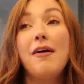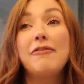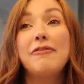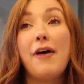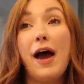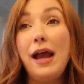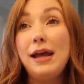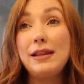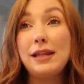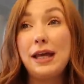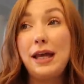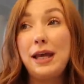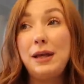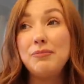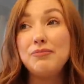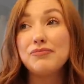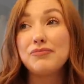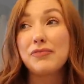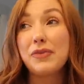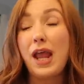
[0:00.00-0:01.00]
Finally,
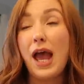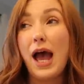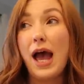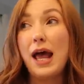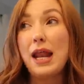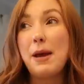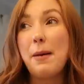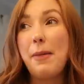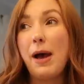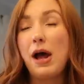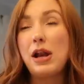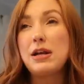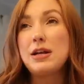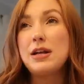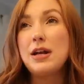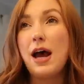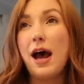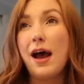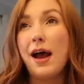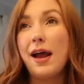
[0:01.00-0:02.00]
at about
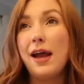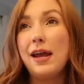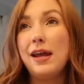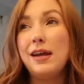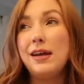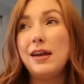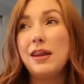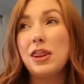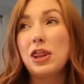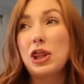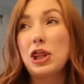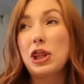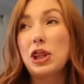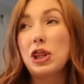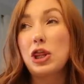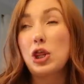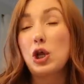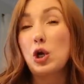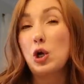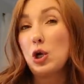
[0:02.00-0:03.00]
nine
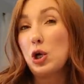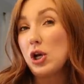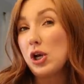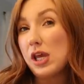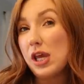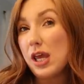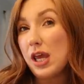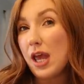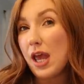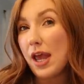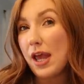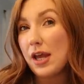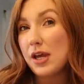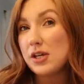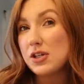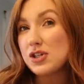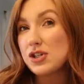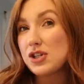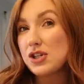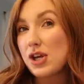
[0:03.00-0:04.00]
thirty
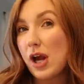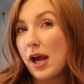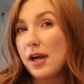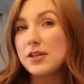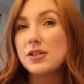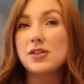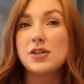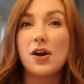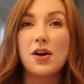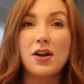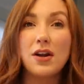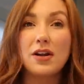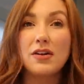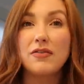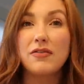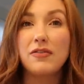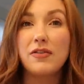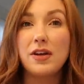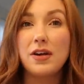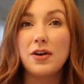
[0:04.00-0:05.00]
ish I started to
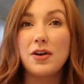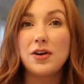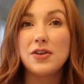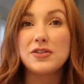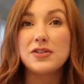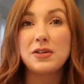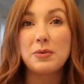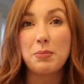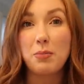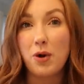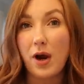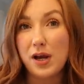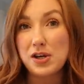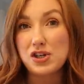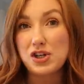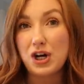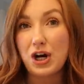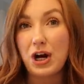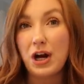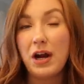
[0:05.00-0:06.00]
feel some
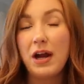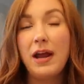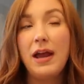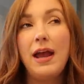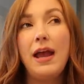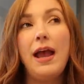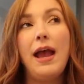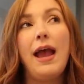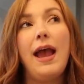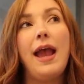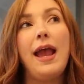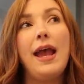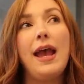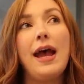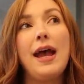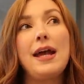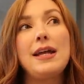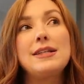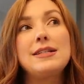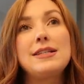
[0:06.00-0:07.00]
pressure
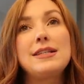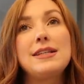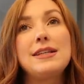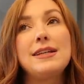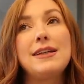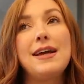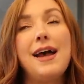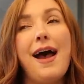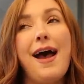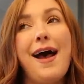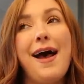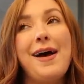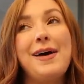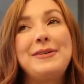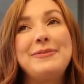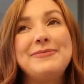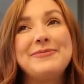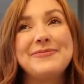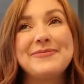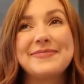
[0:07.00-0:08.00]
and
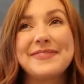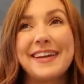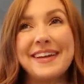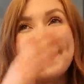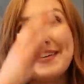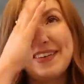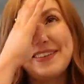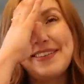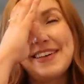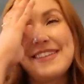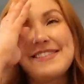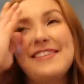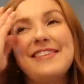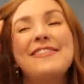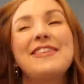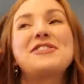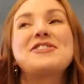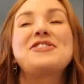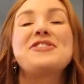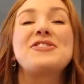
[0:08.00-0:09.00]
um, oh, it makes me
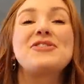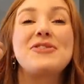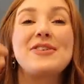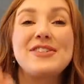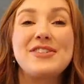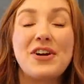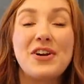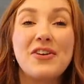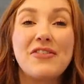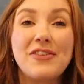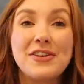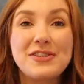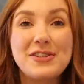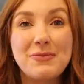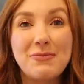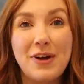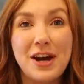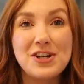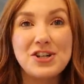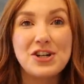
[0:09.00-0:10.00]
emotional. So I started to feel
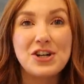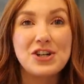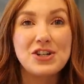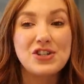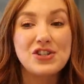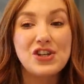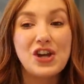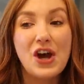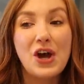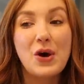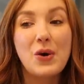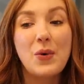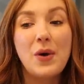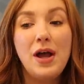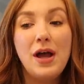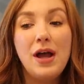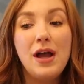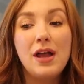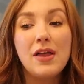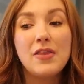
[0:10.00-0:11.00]
some pressure. So
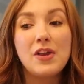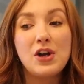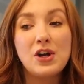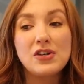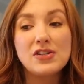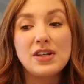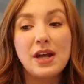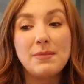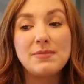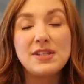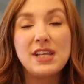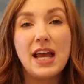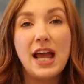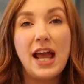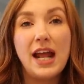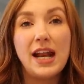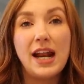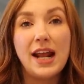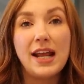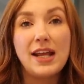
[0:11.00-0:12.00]
the nurse comes
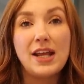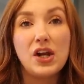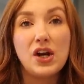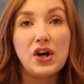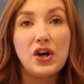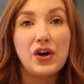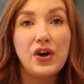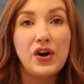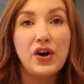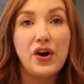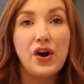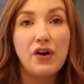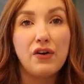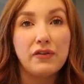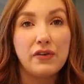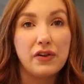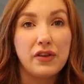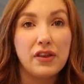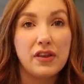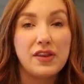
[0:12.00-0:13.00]
in and I hear her
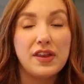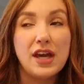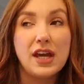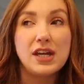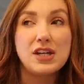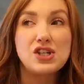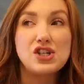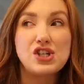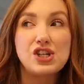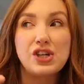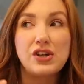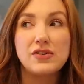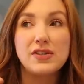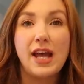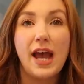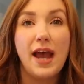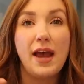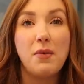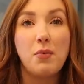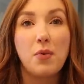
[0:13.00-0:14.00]
over the thing and she goes,
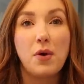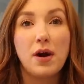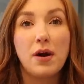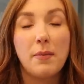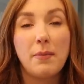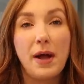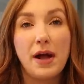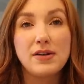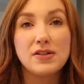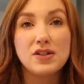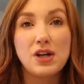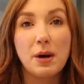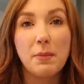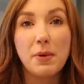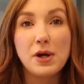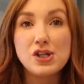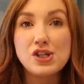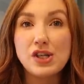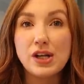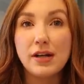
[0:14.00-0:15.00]
hey, we're about to start
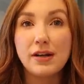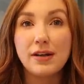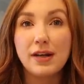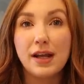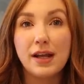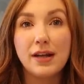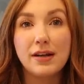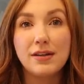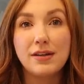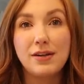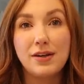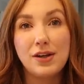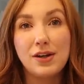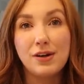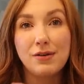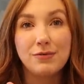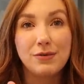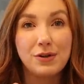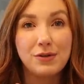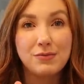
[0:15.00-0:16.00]
pushing in, you
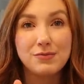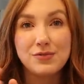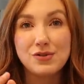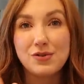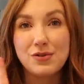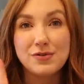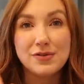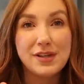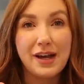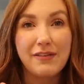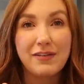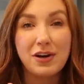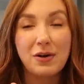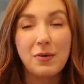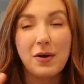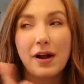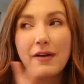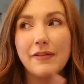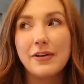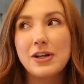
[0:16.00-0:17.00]
know, room 207 or
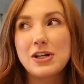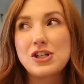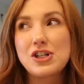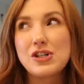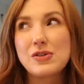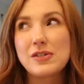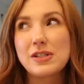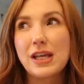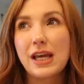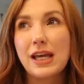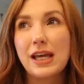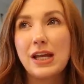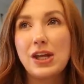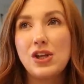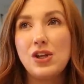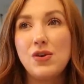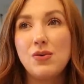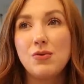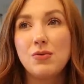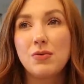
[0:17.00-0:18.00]
whatever. And she was like, can
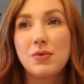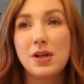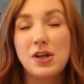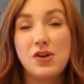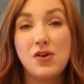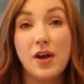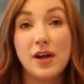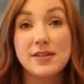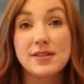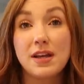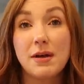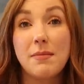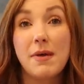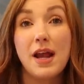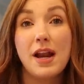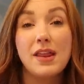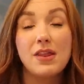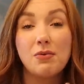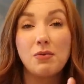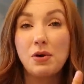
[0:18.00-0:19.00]
you, can you guys come
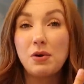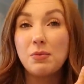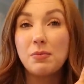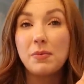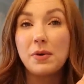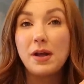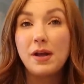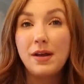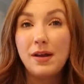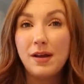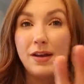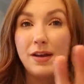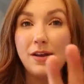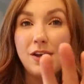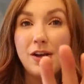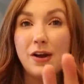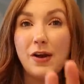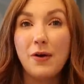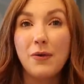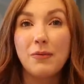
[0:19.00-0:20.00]
in? in the room,
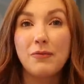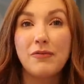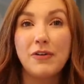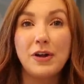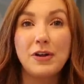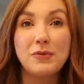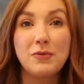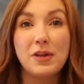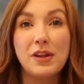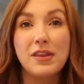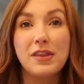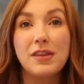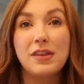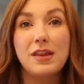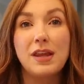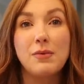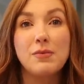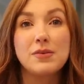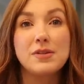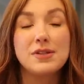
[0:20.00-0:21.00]
you know, filled with,
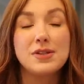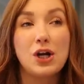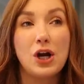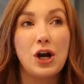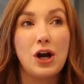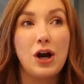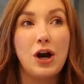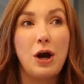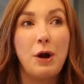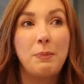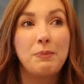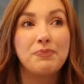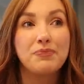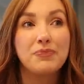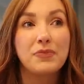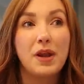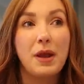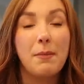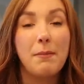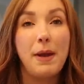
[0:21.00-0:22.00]
it was
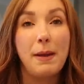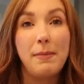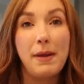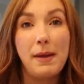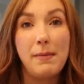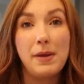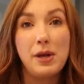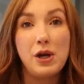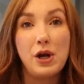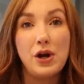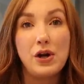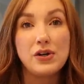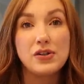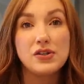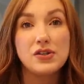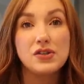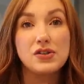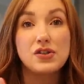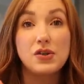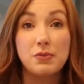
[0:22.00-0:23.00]
her, my baby
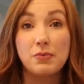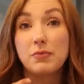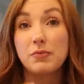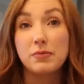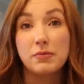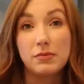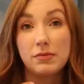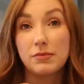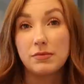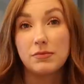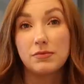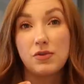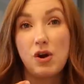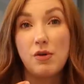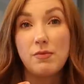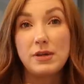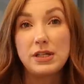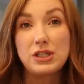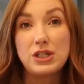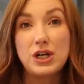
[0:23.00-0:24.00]
nurse, so
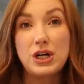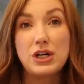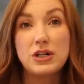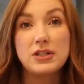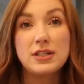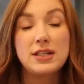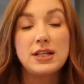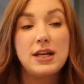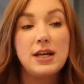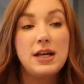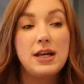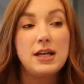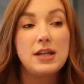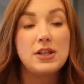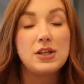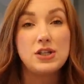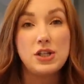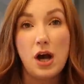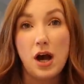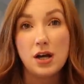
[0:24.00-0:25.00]
Roman's nurse,
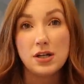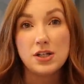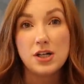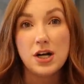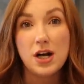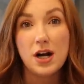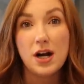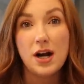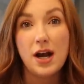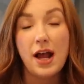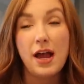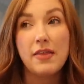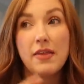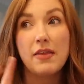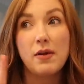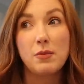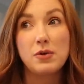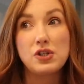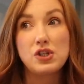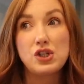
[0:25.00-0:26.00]
the doctor, and then
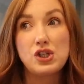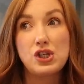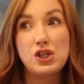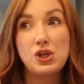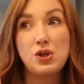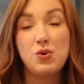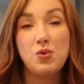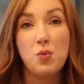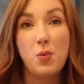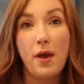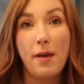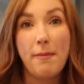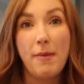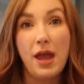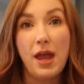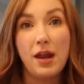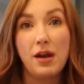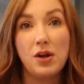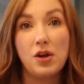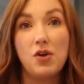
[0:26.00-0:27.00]
there were two
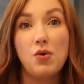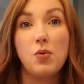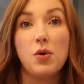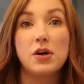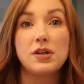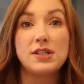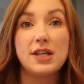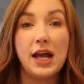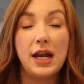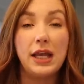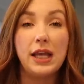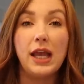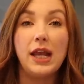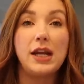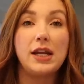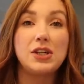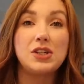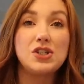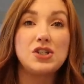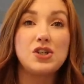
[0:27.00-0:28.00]
women who were
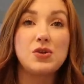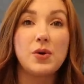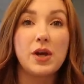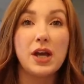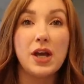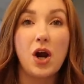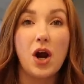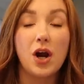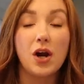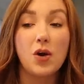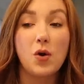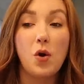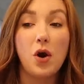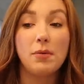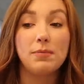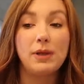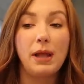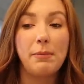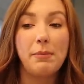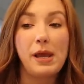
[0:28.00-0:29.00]
dedicated to doing our
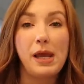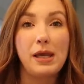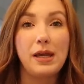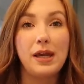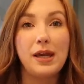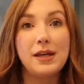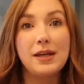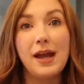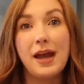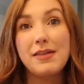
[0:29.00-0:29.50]
cord blood banking.